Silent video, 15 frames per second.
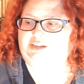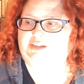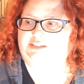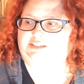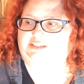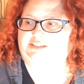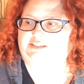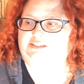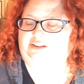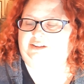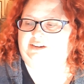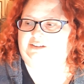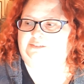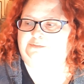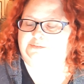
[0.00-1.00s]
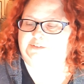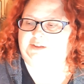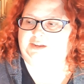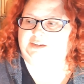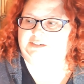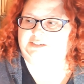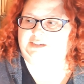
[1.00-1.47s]
does not
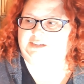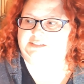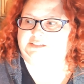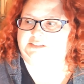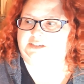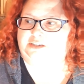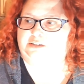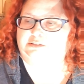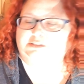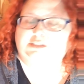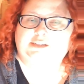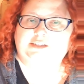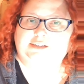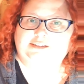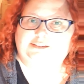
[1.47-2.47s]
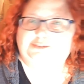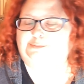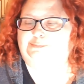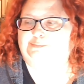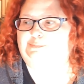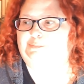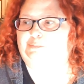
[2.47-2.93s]
affect SEO, like
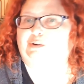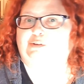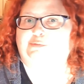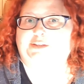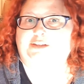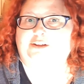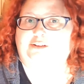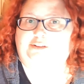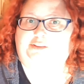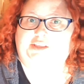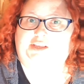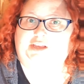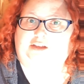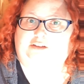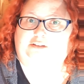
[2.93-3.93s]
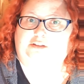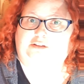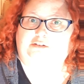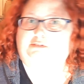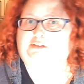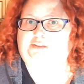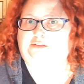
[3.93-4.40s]
what we call the
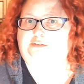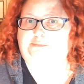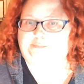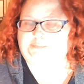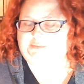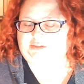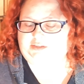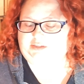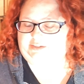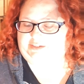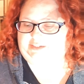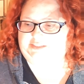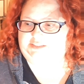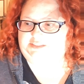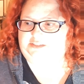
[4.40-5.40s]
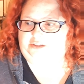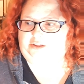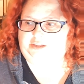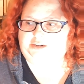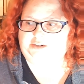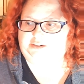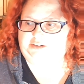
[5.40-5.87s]
algorithm. It's
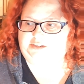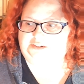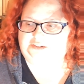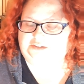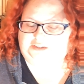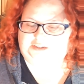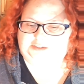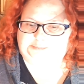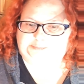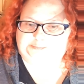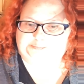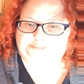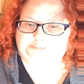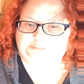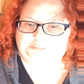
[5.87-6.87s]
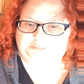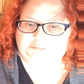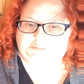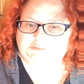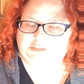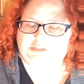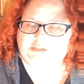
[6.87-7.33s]
not gonna
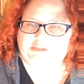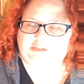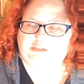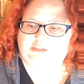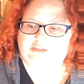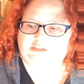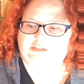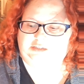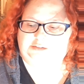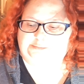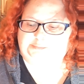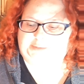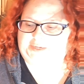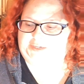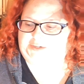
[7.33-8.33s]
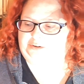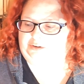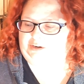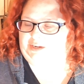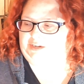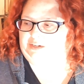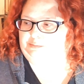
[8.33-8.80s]
make your
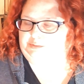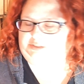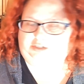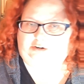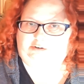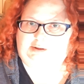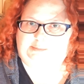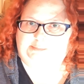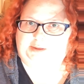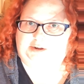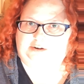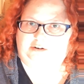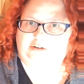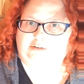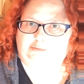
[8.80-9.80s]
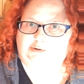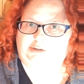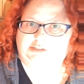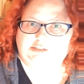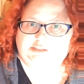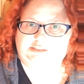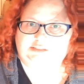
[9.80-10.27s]
items show up better or
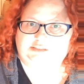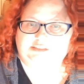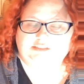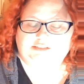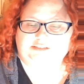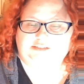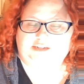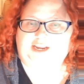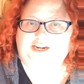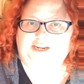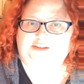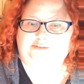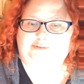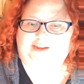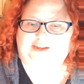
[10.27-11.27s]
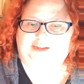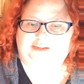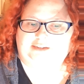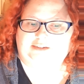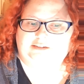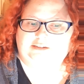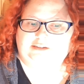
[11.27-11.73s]
worse in any way.
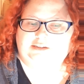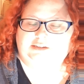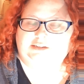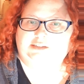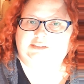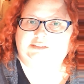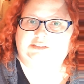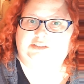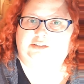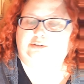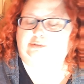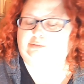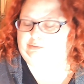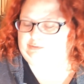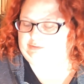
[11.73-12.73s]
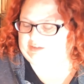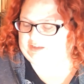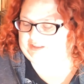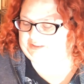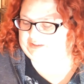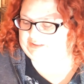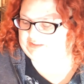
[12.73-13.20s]
So I
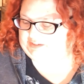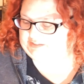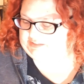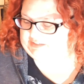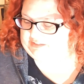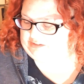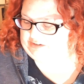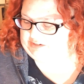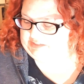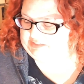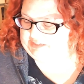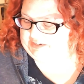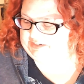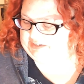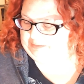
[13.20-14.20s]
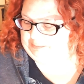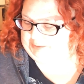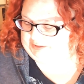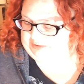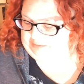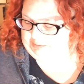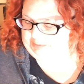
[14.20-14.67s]
think that's a long-standing
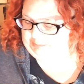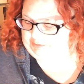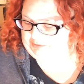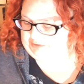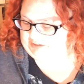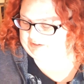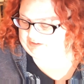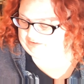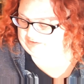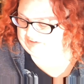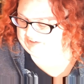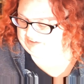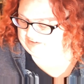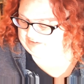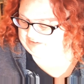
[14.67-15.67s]
myth. People think you need to